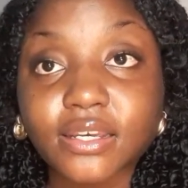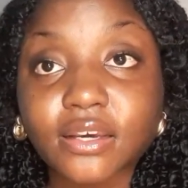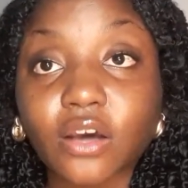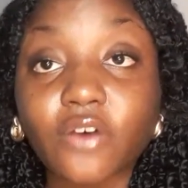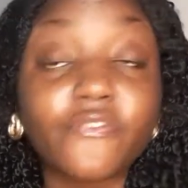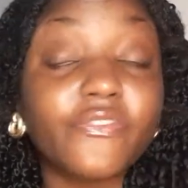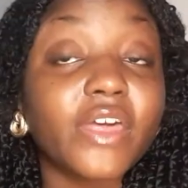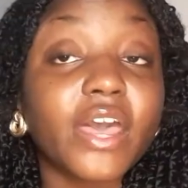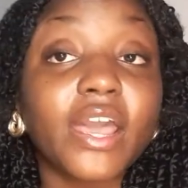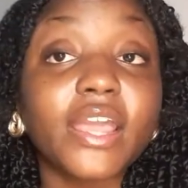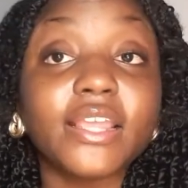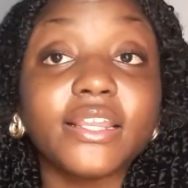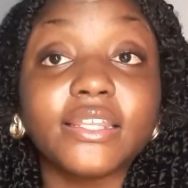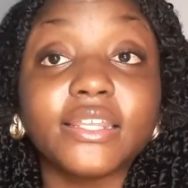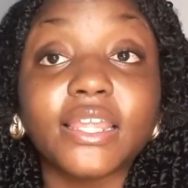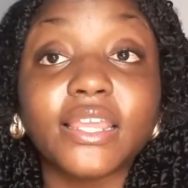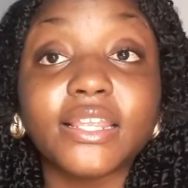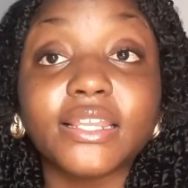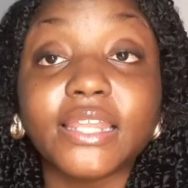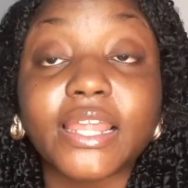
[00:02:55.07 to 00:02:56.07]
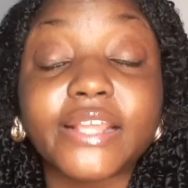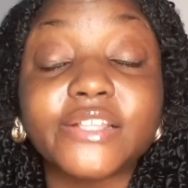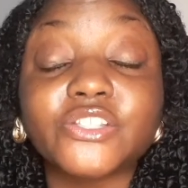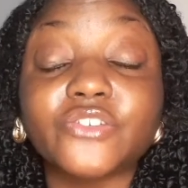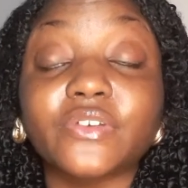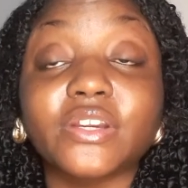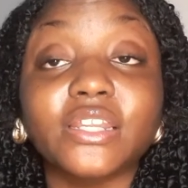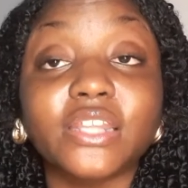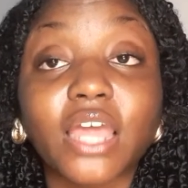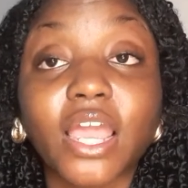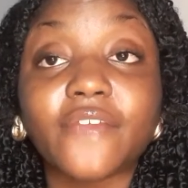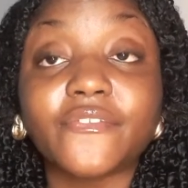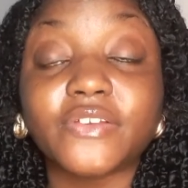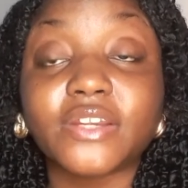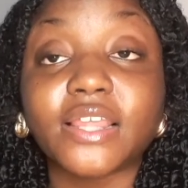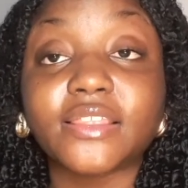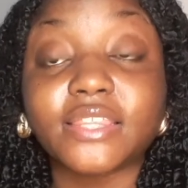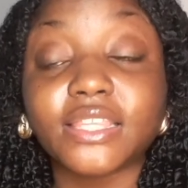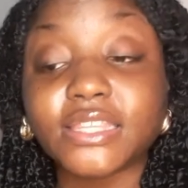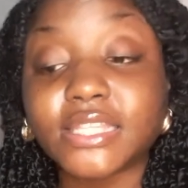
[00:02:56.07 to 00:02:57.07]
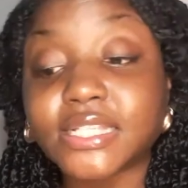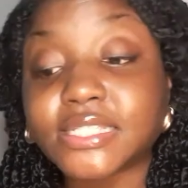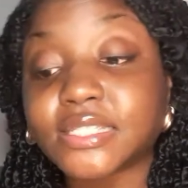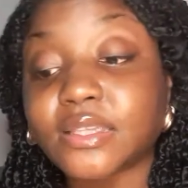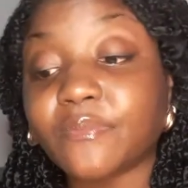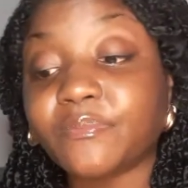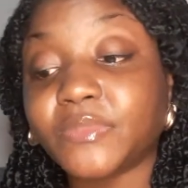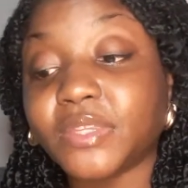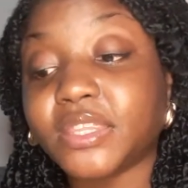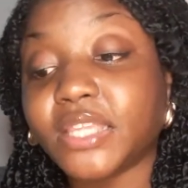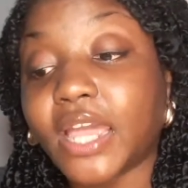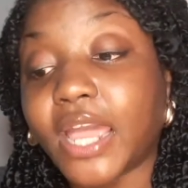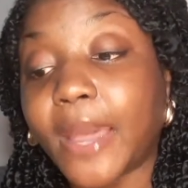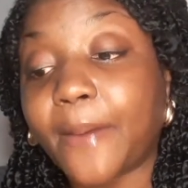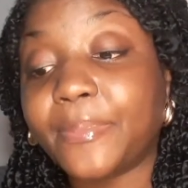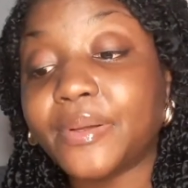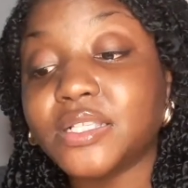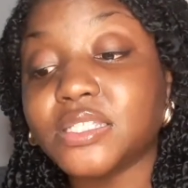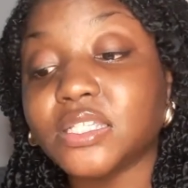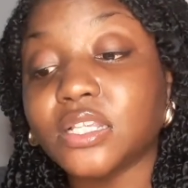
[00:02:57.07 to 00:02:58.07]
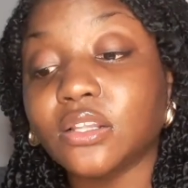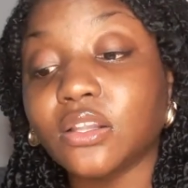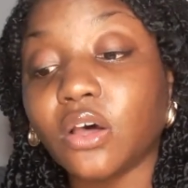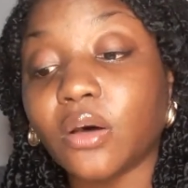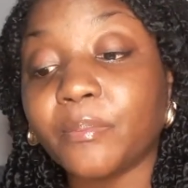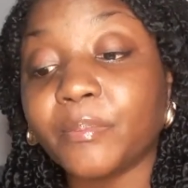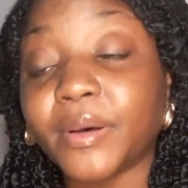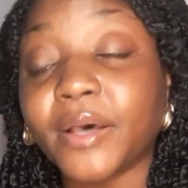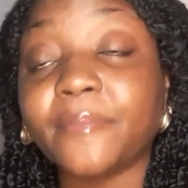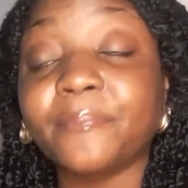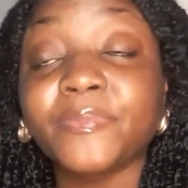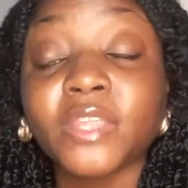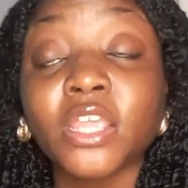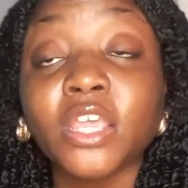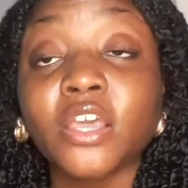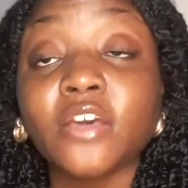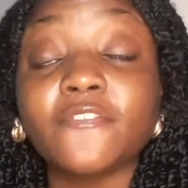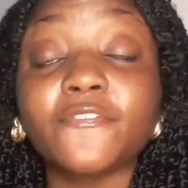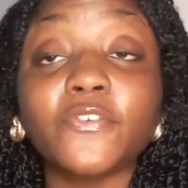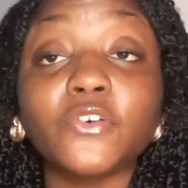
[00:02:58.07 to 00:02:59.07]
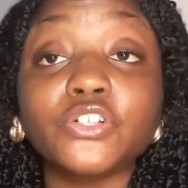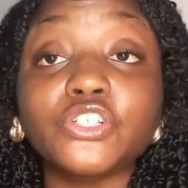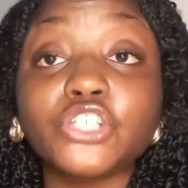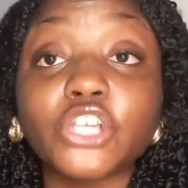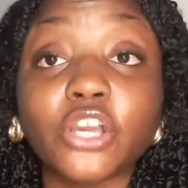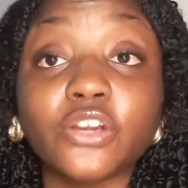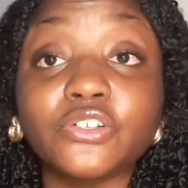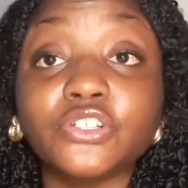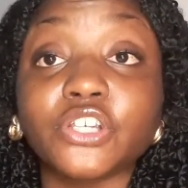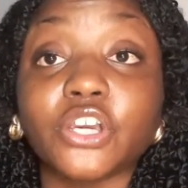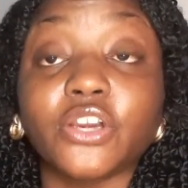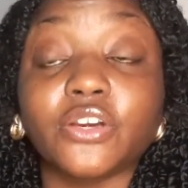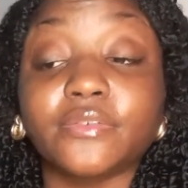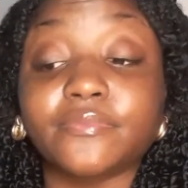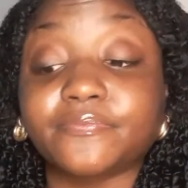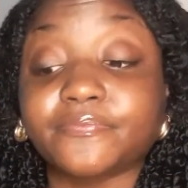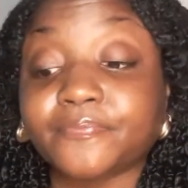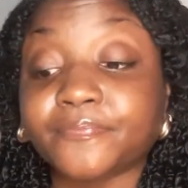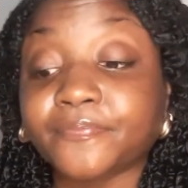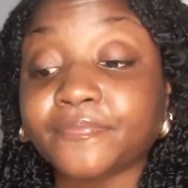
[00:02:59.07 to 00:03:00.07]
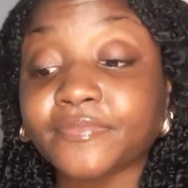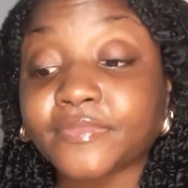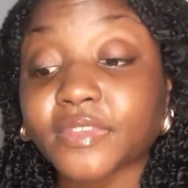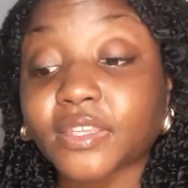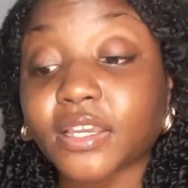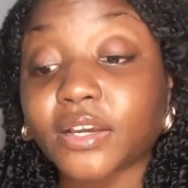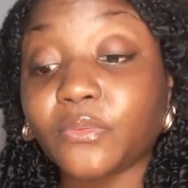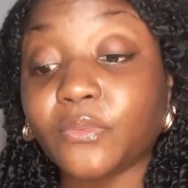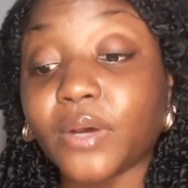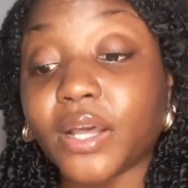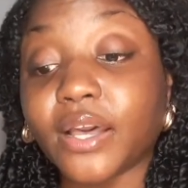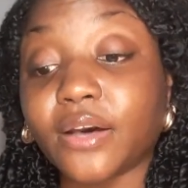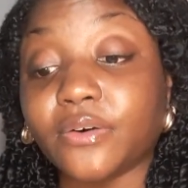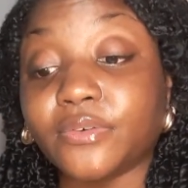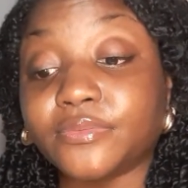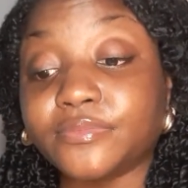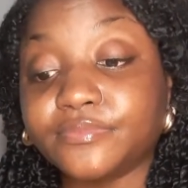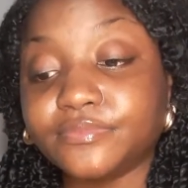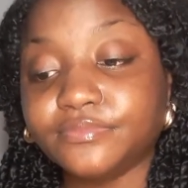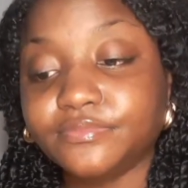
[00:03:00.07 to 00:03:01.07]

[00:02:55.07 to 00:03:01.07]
of that in in later in life, and I think that's something that happens a lot. But for JoJo, well,